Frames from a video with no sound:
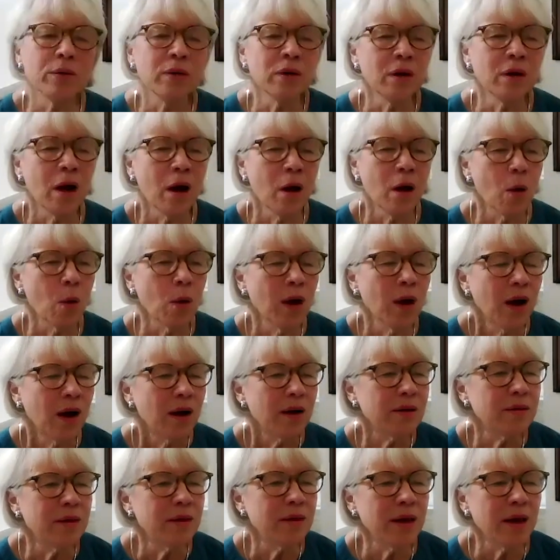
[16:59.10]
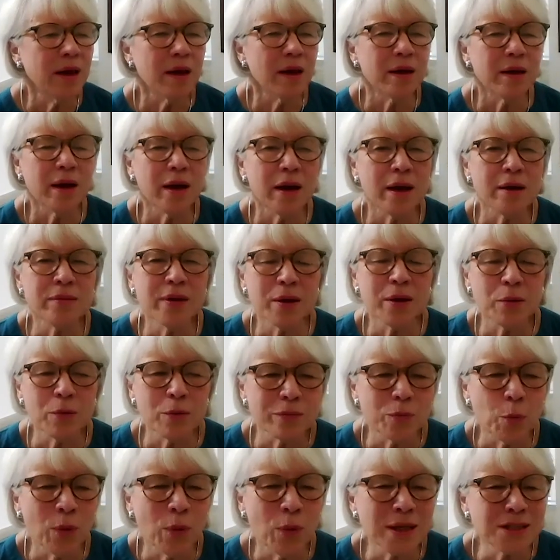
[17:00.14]
no, the, the
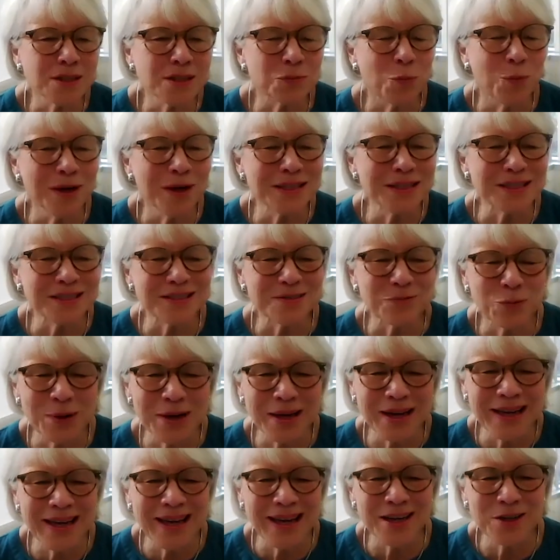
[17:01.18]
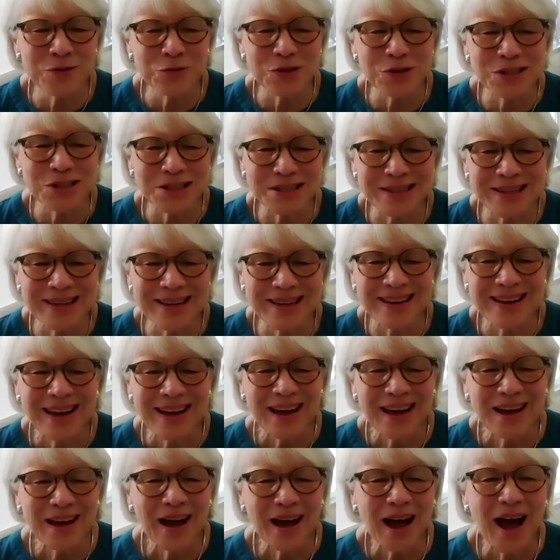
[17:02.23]
what's what's really interesting
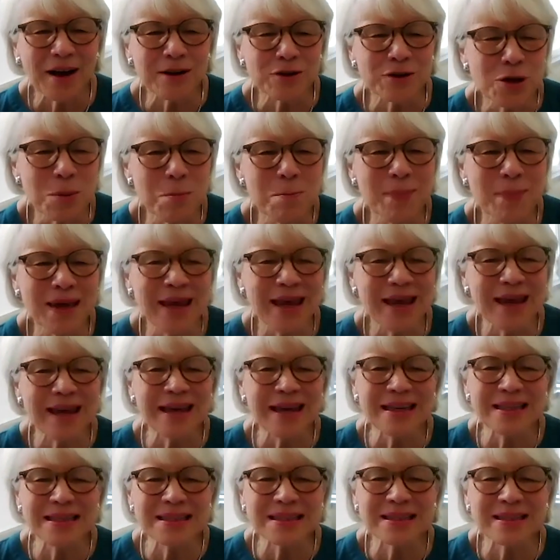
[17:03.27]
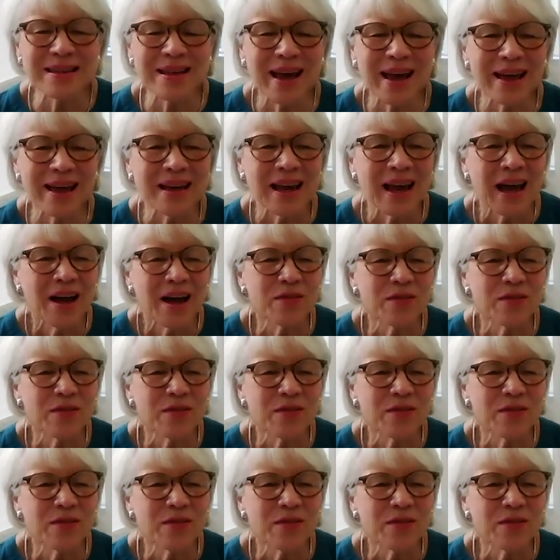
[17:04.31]
to me is that